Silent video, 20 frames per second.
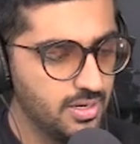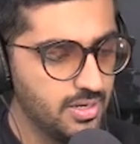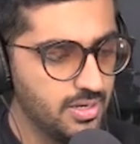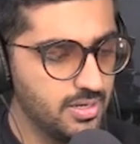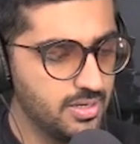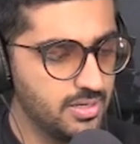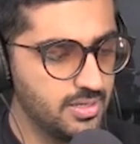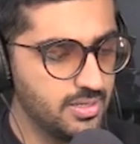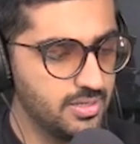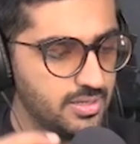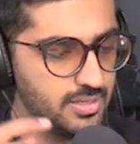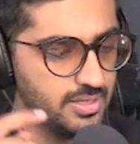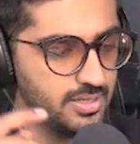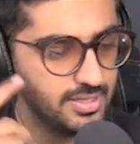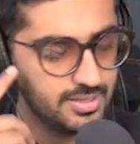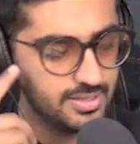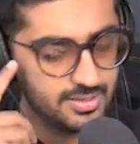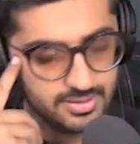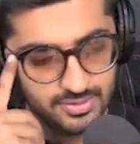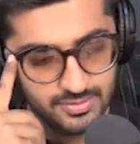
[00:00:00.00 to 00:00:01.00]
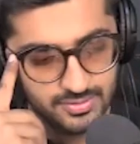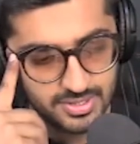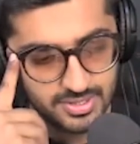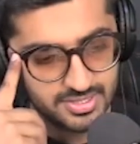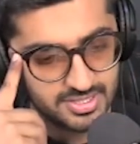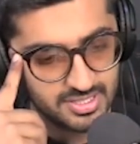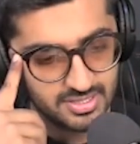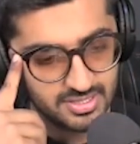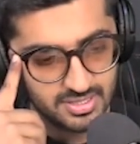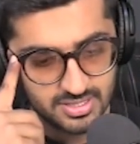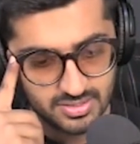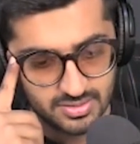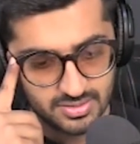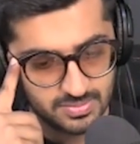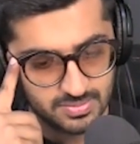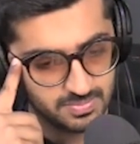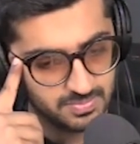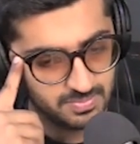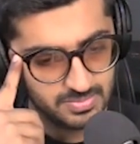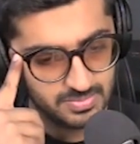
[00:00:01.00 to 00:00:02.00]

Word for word: Uh, and you can see this